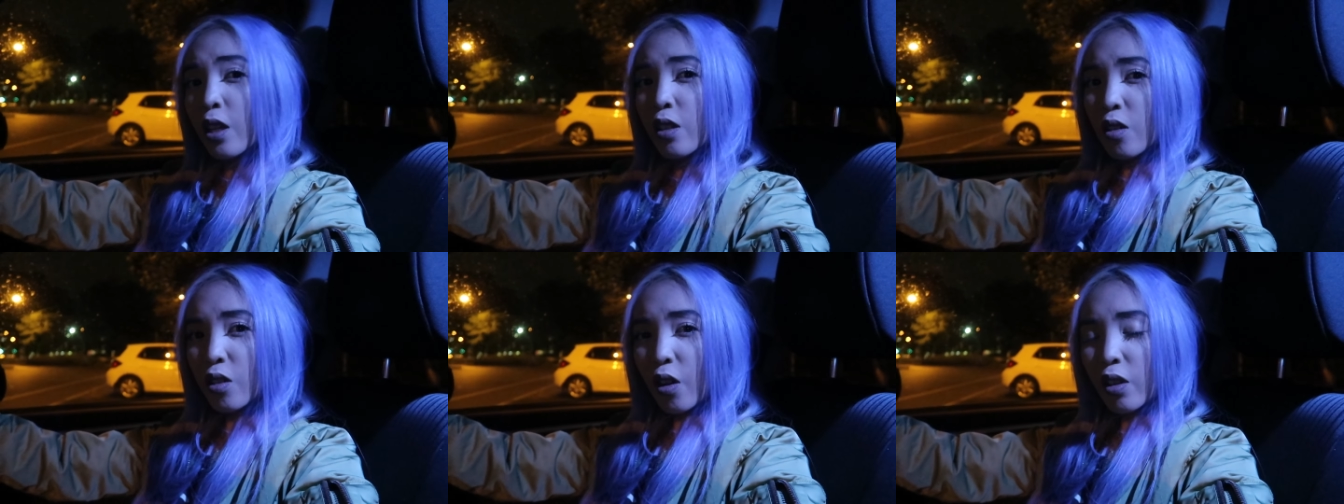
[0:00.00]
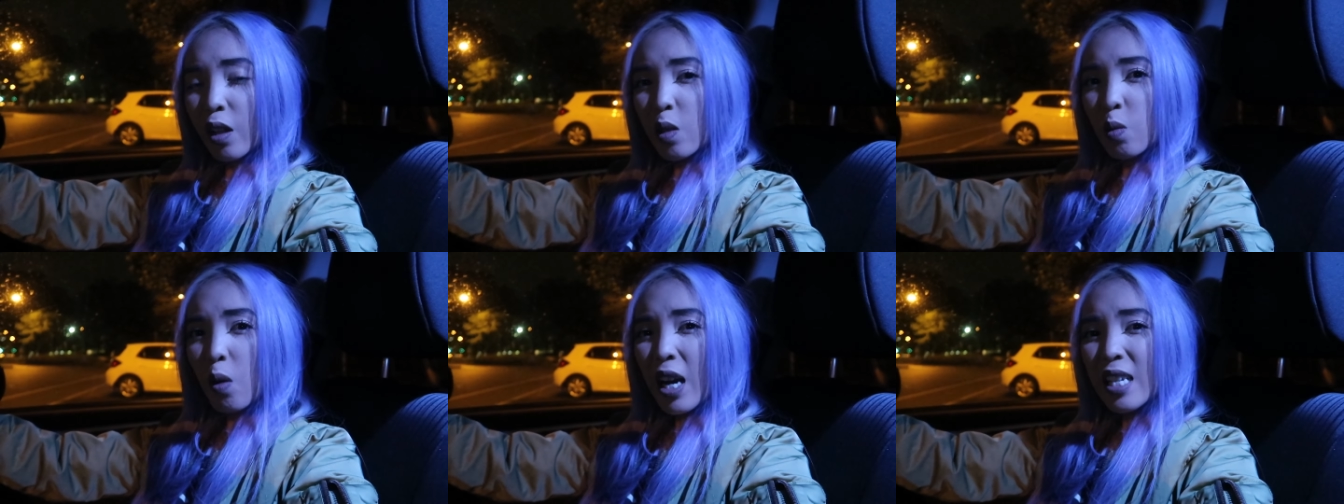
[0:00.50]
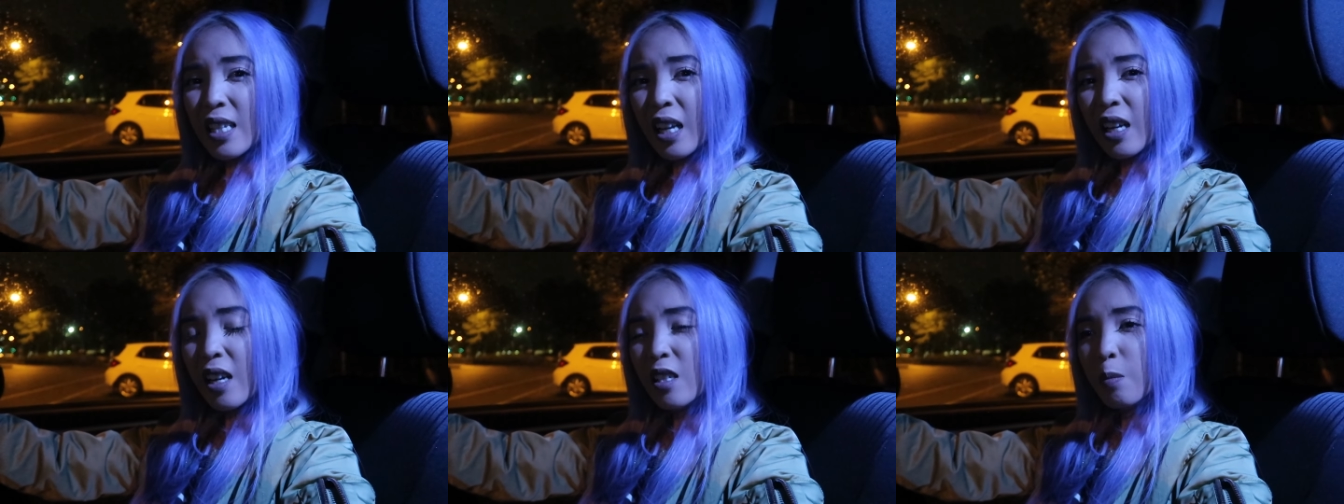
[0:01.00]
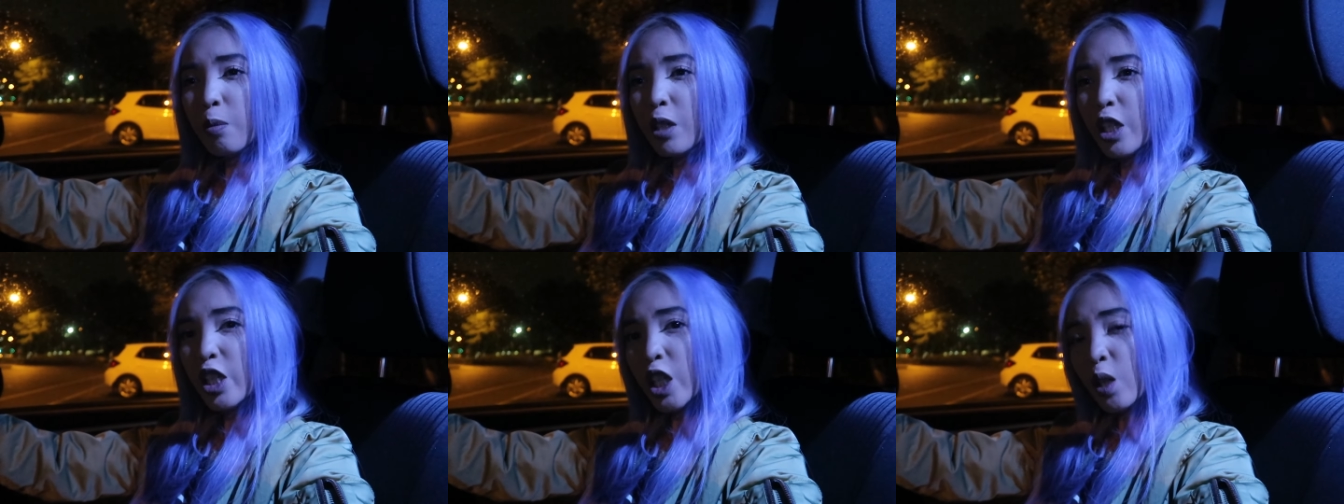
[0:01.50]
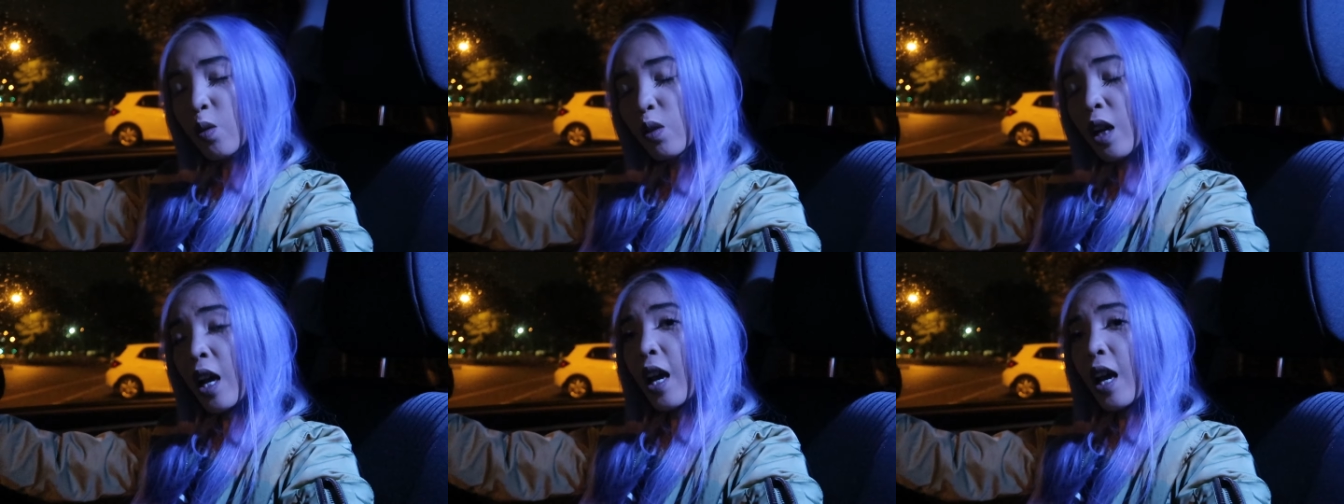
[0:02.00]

So that's why Saturdays are pretty chilled.